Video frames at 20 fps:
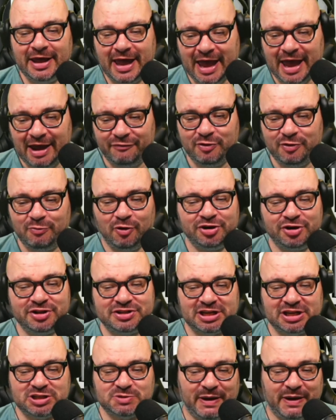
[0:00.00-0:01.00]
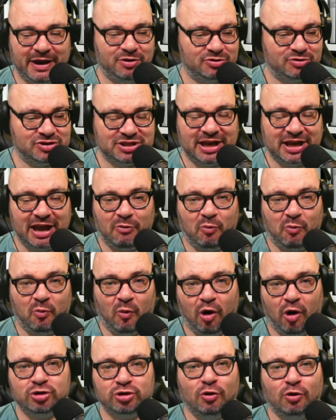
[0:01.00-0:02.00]
Everyone is expecting us to get
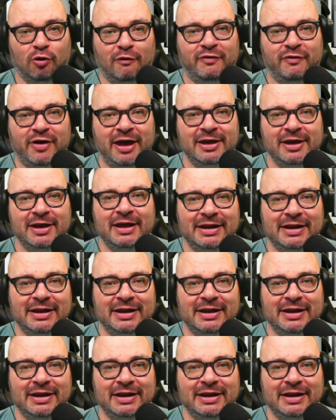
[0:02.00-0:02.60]
walked over.